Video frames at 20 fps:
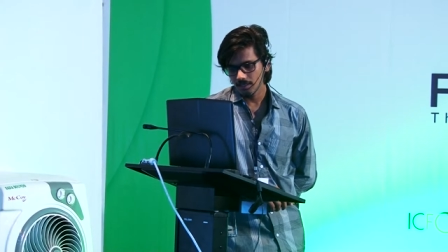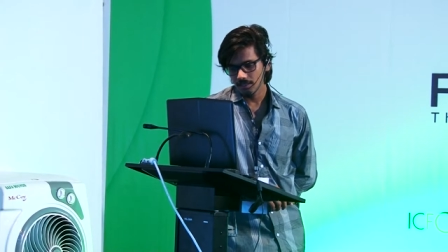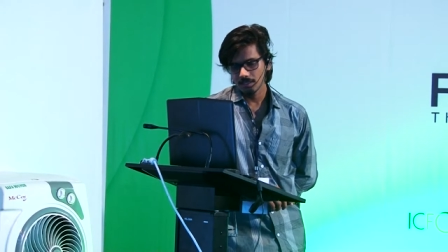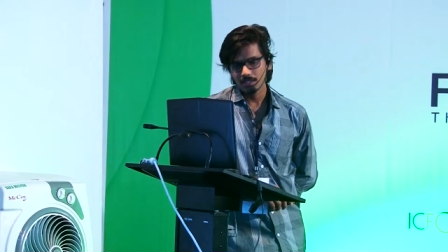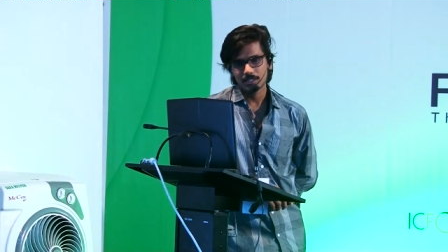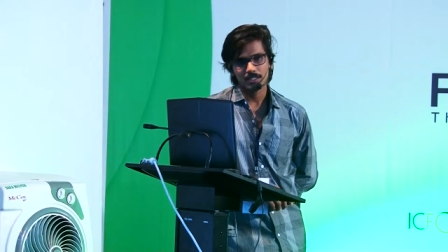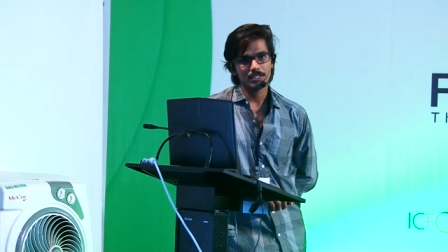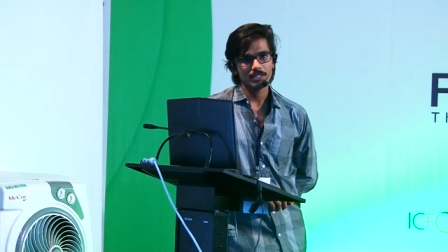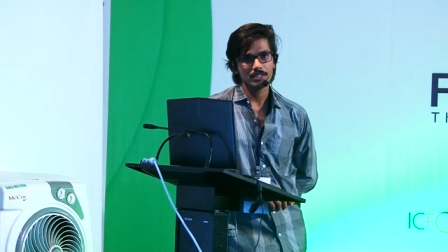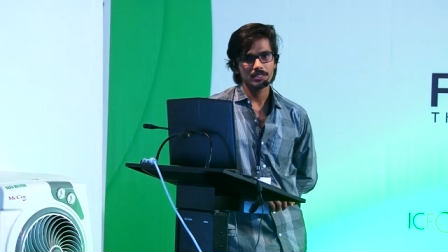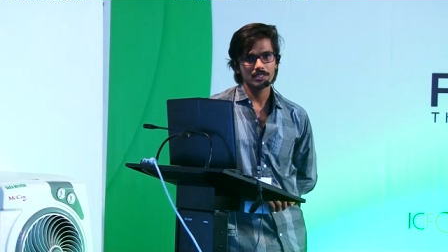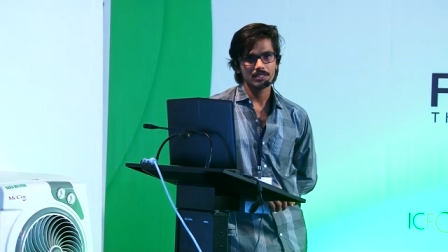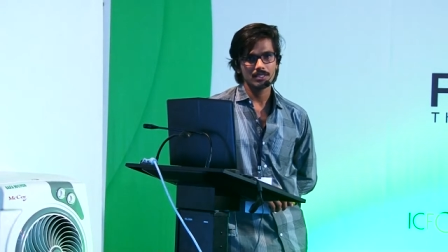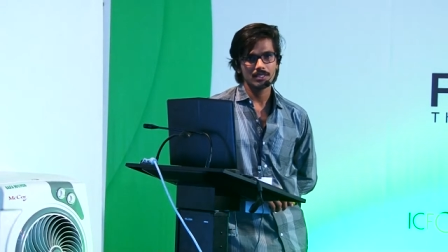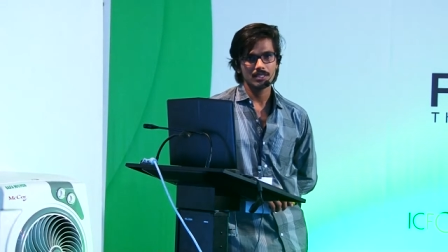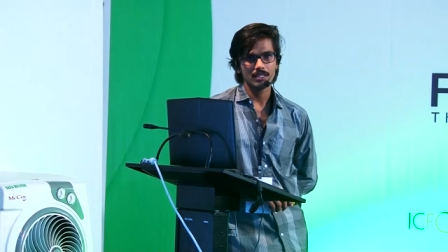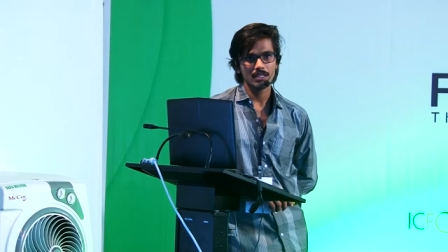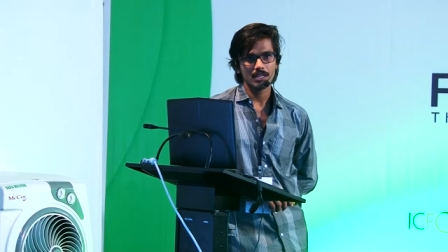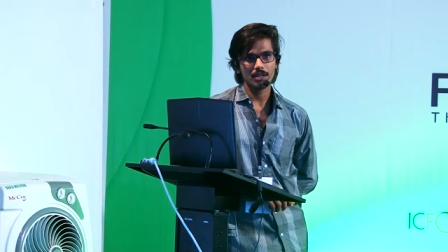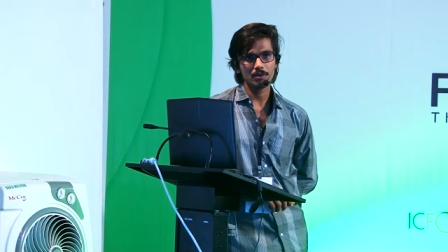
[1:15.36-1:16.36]
Uh,
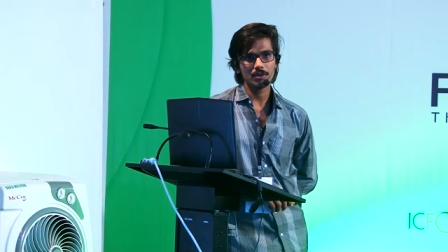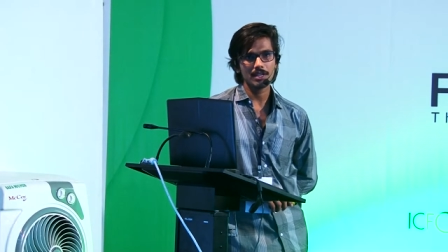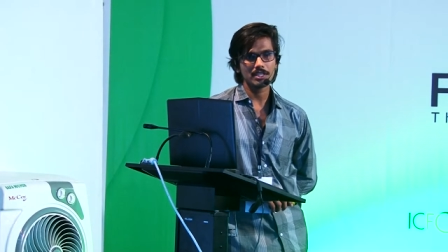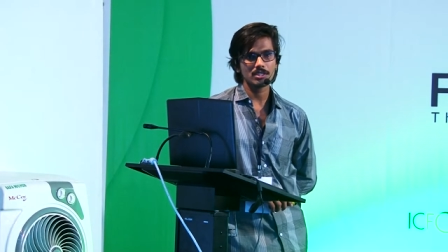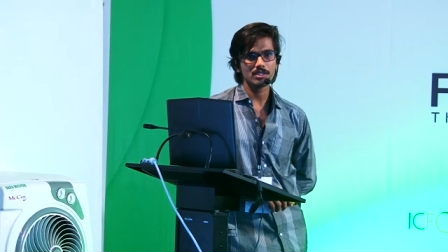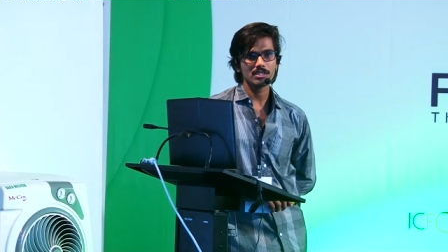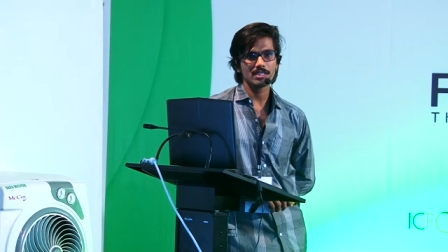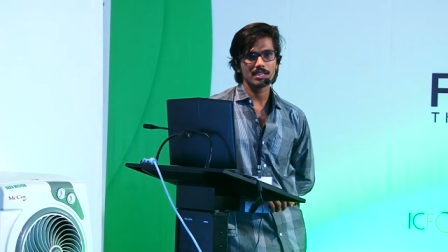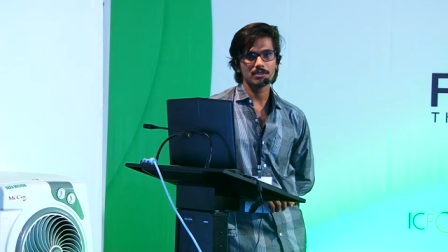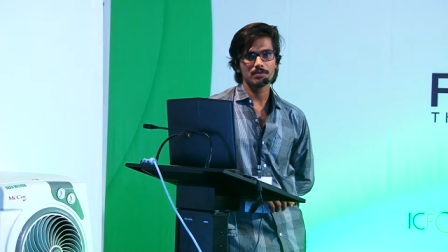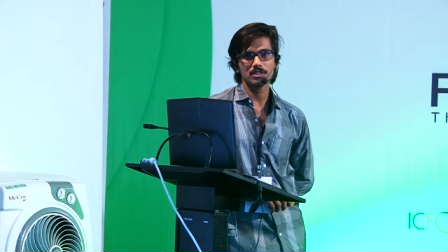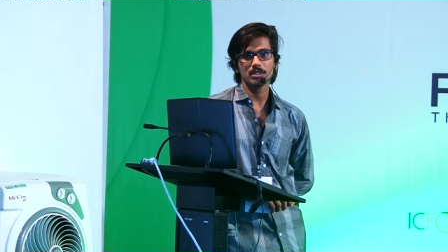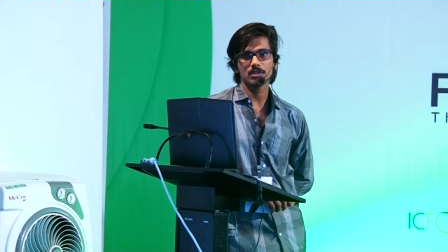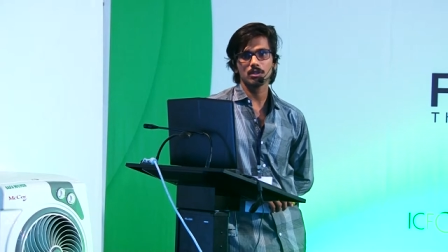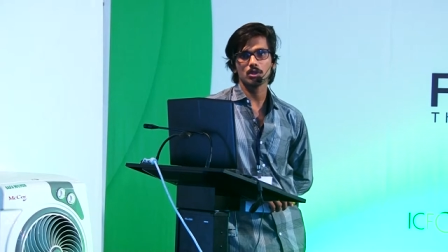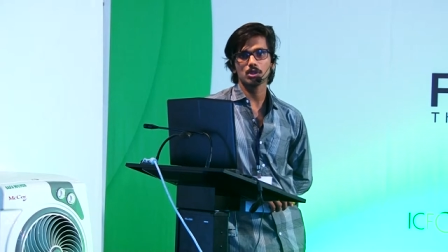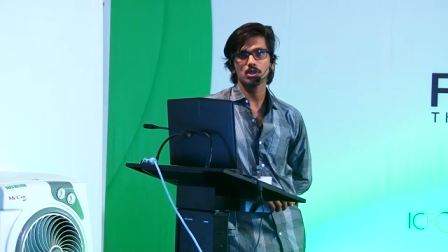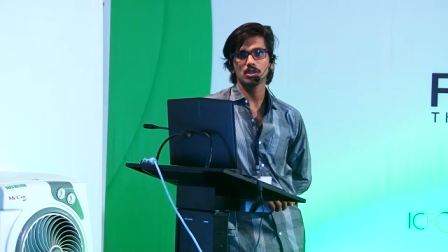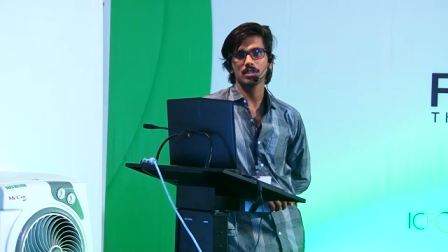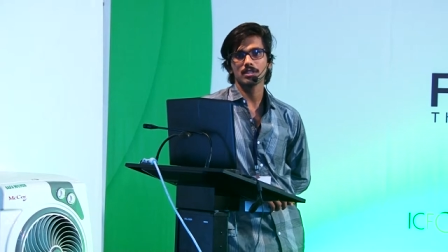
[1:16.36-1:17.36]
I would like to start with a
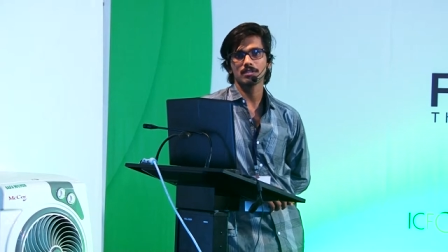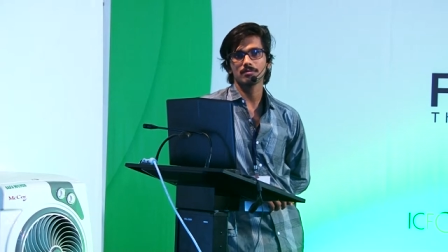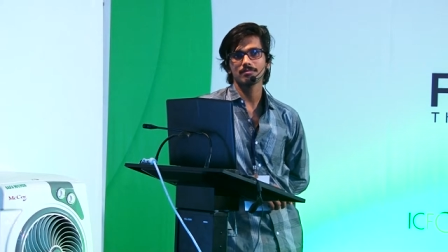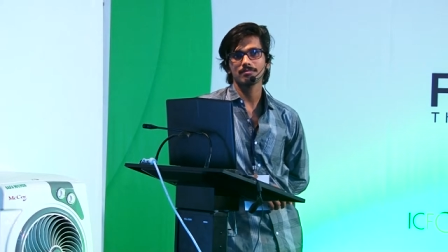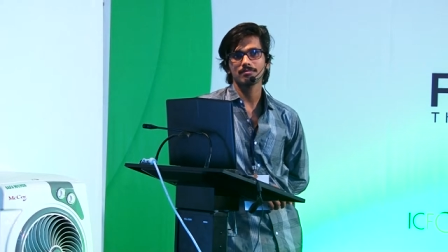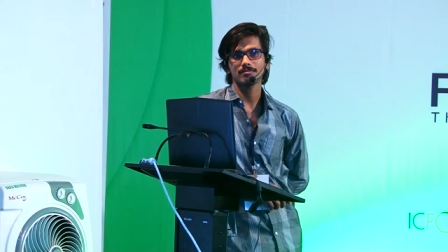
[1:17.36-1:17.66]
question.